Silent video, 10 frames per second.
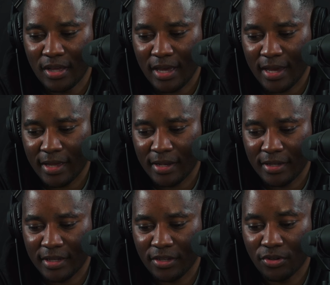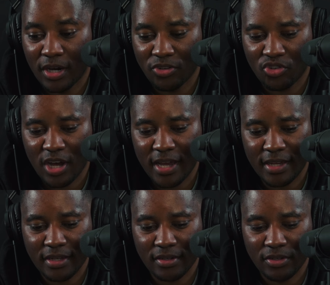And here you are
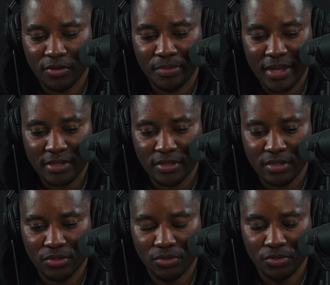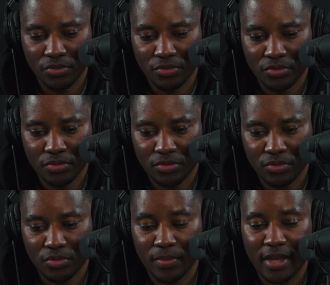trying your best to
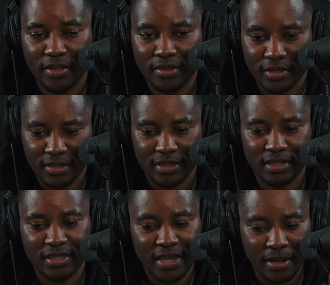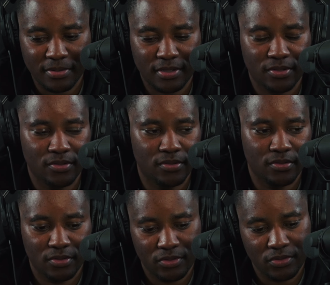make the steps to
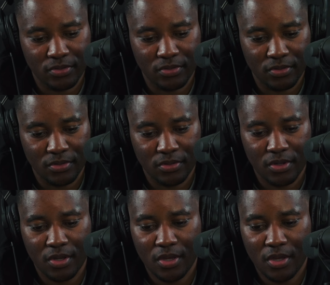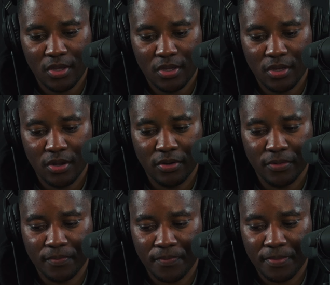you
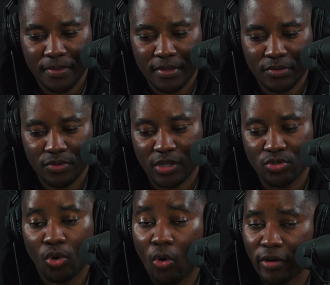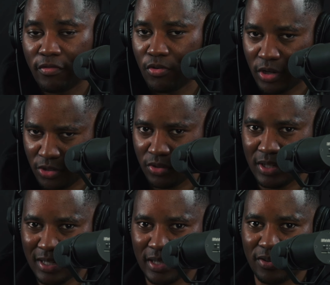know to atone for what you
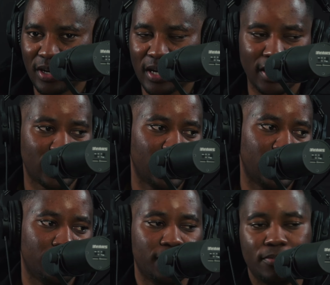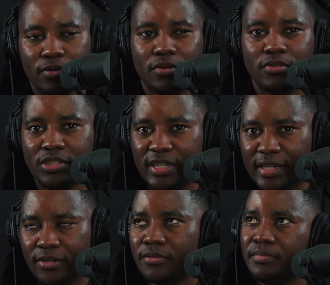did, right? Like, people go to
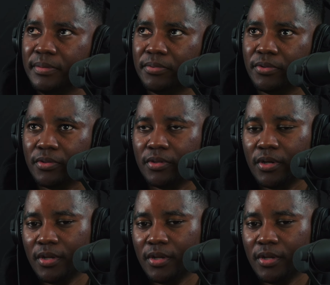jail, people,